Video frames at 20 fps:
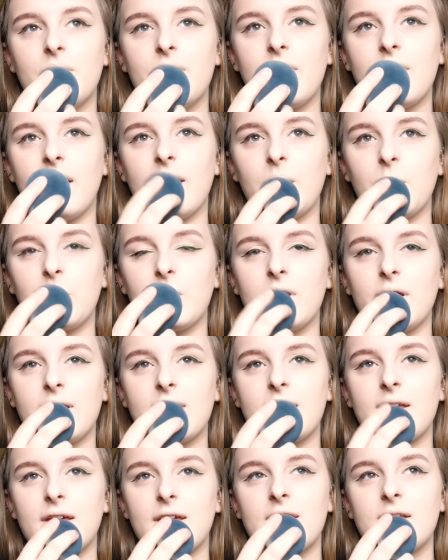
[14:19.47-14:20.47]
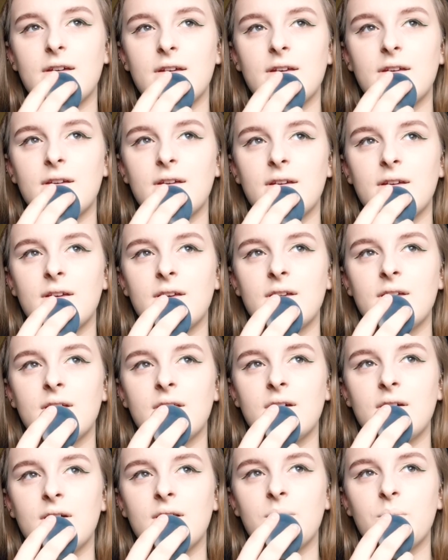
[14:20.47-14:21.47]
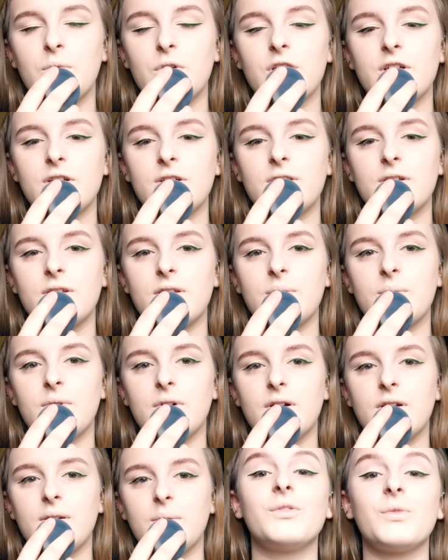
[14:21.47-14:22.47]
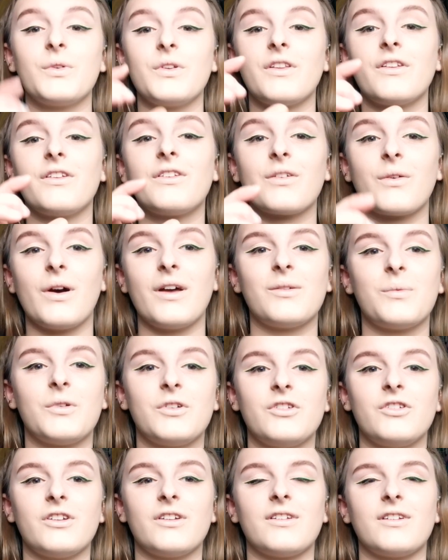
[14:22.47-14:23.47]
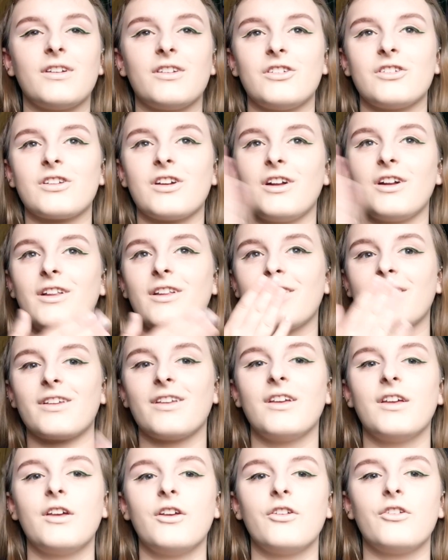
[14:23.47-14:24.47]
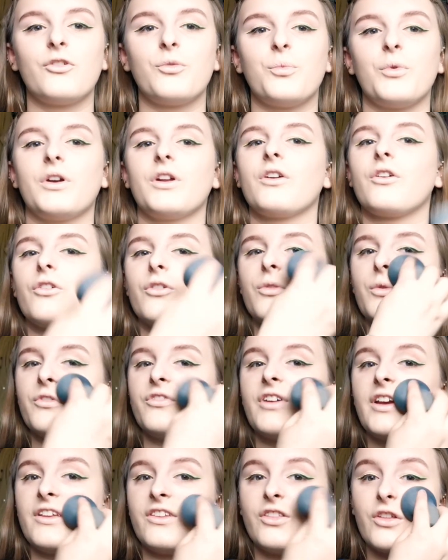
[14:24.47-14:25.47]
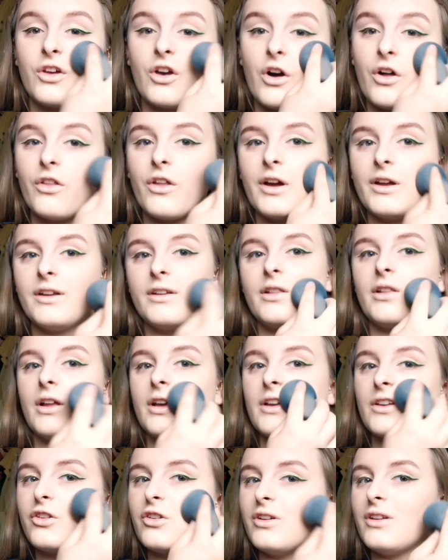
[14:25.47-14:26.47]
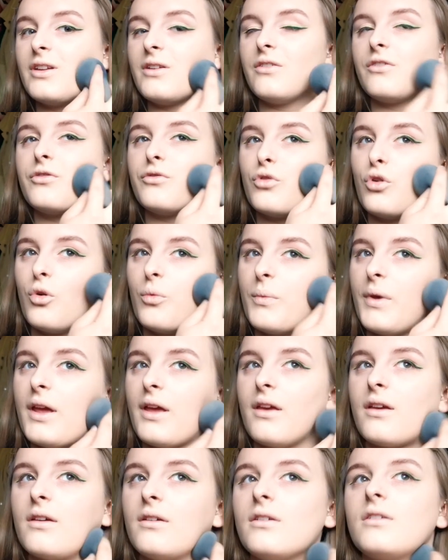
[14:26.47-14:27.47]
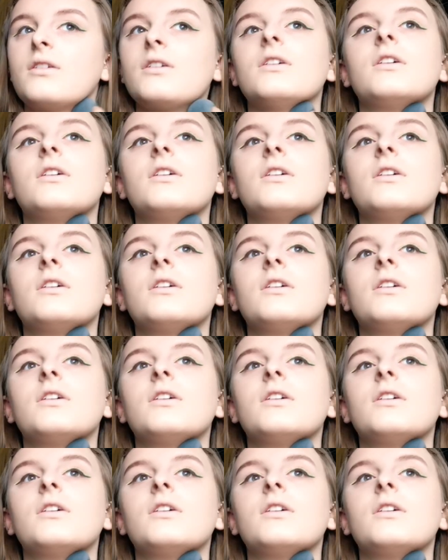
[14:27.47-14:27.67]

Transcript: And then, were they? Pretty sure they weren't. I used one of the square sponges and I just kind of like spread it across my face. The girl that I didn't like, she did it for me.